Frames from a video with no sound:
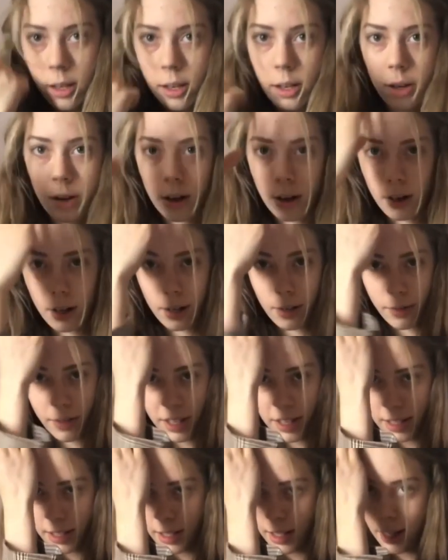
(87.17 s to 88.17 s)

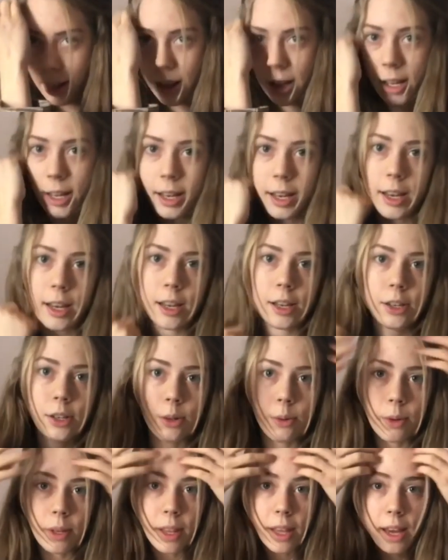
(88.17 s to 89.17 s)
obviously like I do
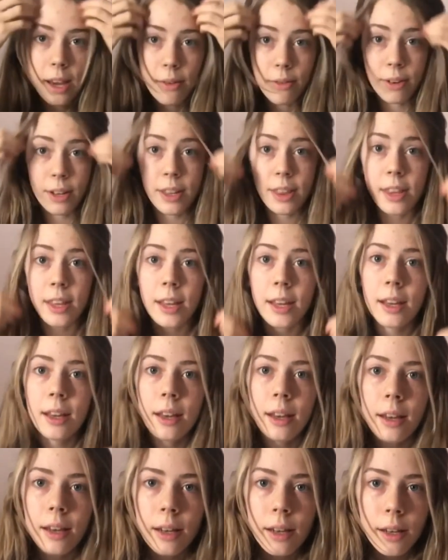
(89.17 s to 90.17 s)
with everything
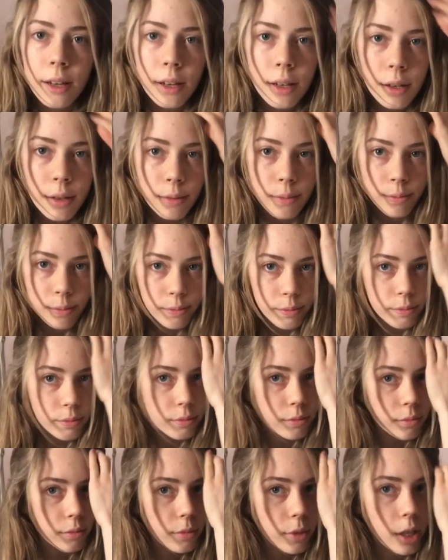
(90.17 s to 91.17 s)

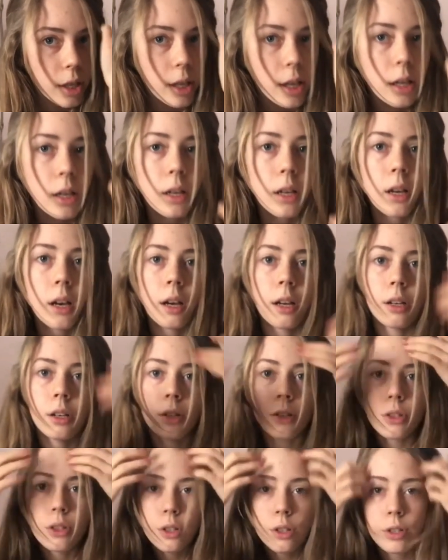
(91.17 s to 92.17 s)
and it kind of
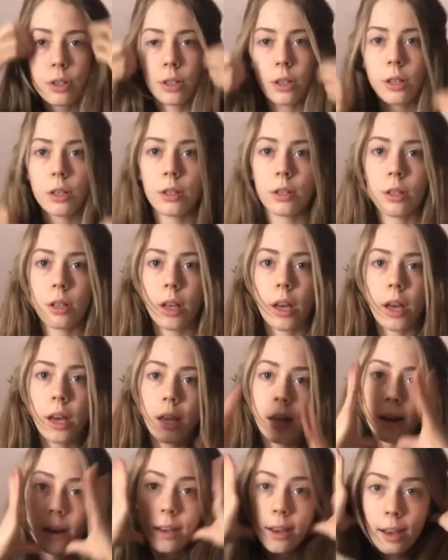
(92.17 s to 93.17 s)
just looks like,
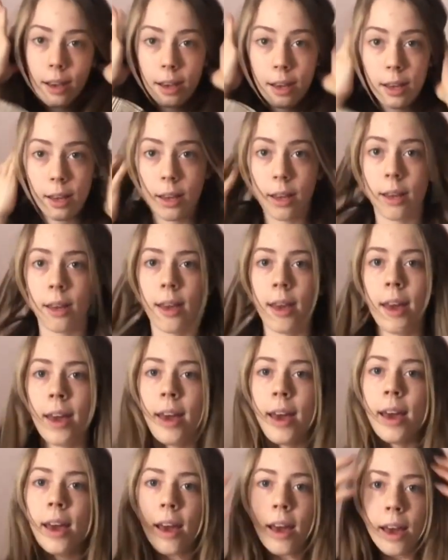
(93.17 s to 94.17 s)

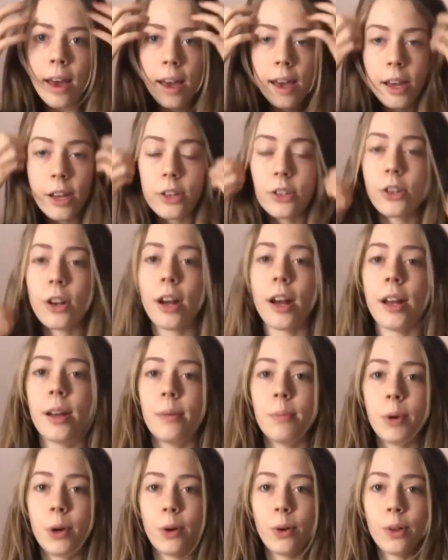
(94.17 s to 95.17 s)
hey, I tried,
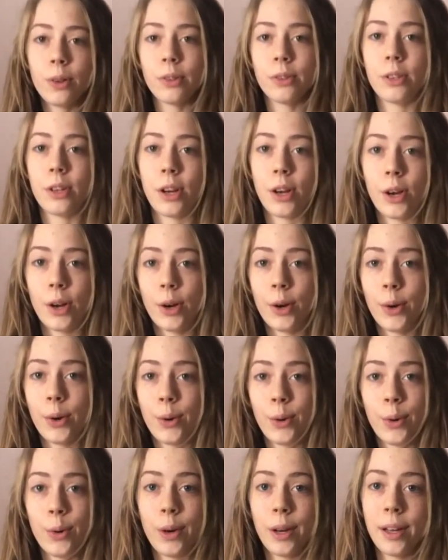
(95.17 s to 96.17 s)
but also
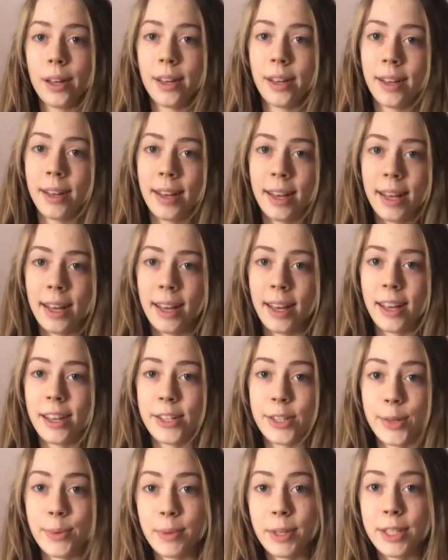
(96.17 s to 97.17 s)
it took
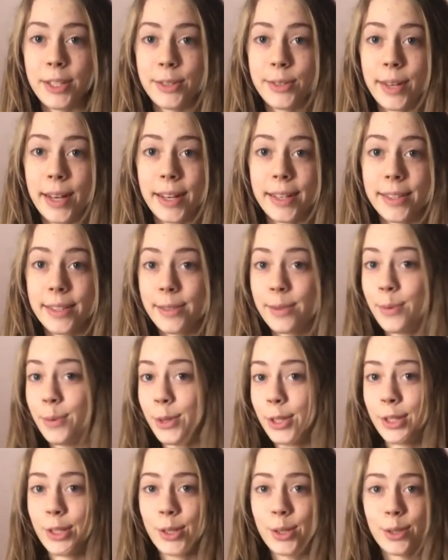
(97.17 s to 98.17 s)
me two seconds, which
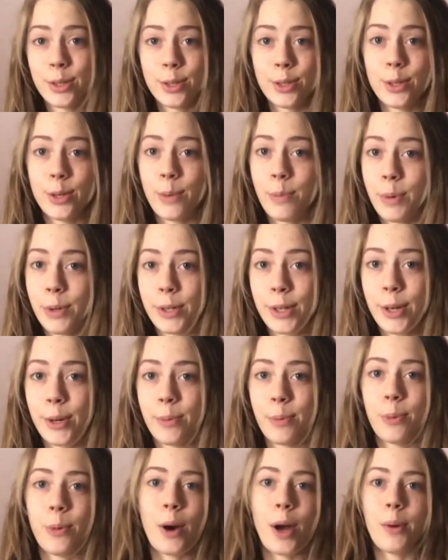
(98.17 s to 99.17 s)
is super dope.
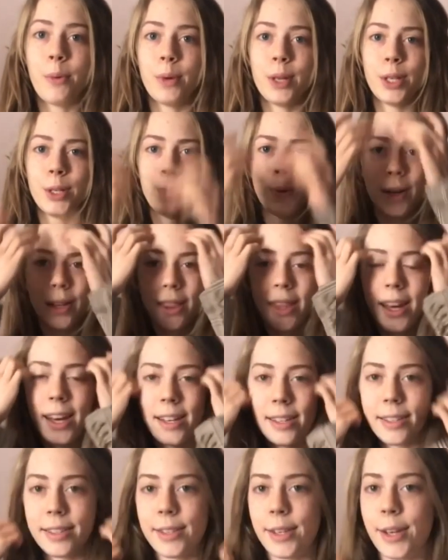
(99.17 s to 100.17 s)
Why wouldn't you want that? So